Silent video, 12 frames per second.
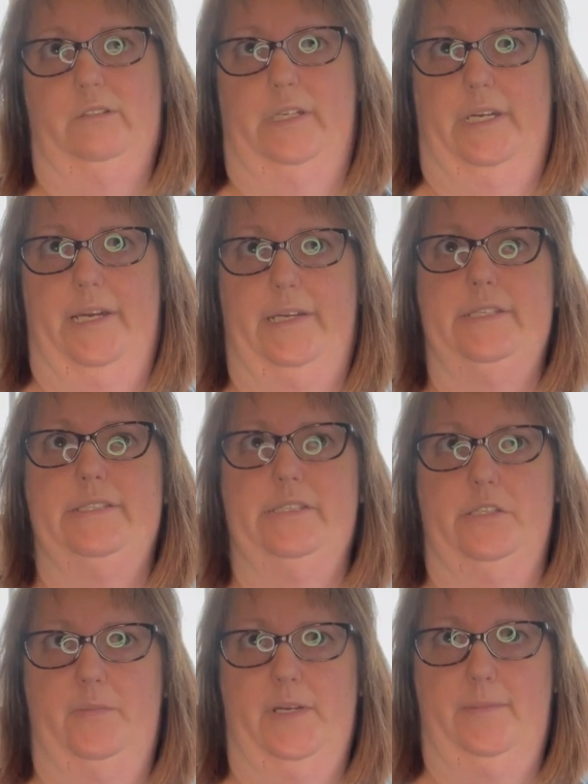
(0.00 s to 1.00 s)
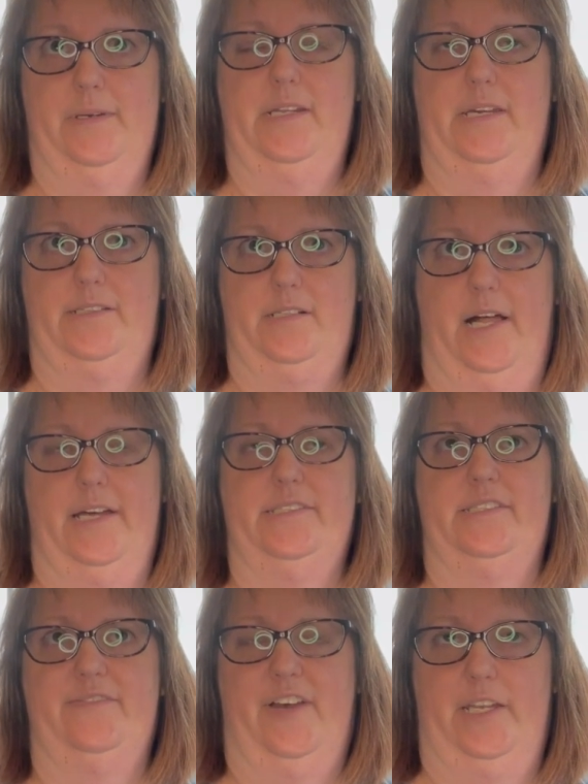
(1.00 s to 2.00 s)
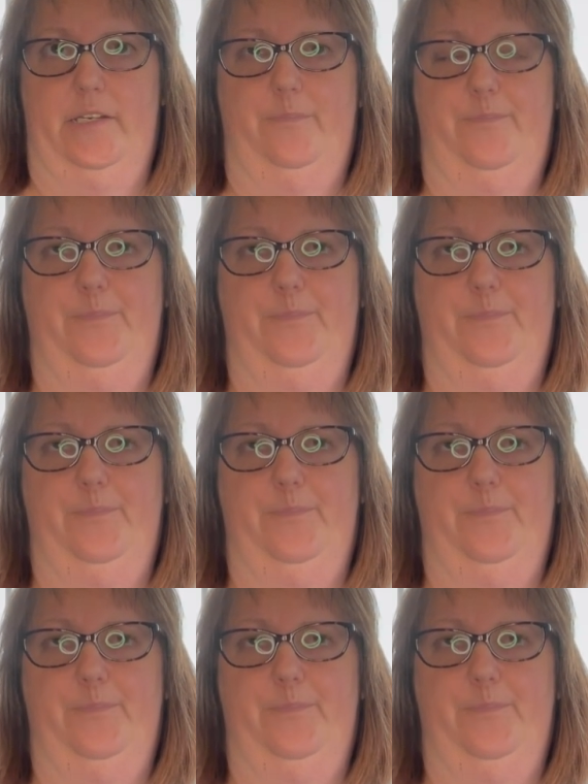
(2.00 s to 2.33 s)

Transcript: Okay, I can still make my dance class. It's fine.